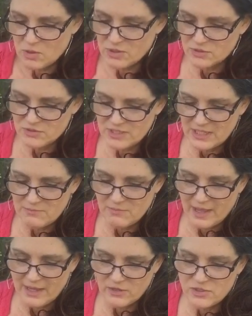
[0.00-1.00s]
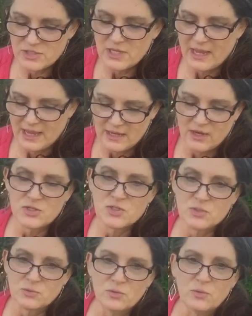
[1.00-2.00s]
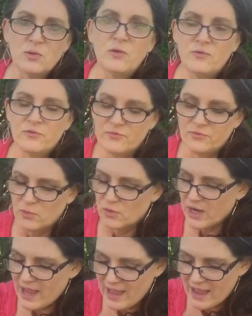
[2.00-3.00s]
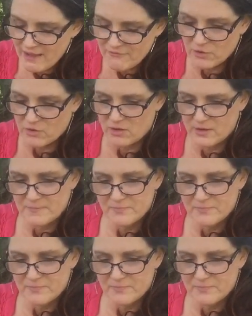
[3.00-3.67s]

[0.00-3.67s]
Walter Dean Myers at our school forever.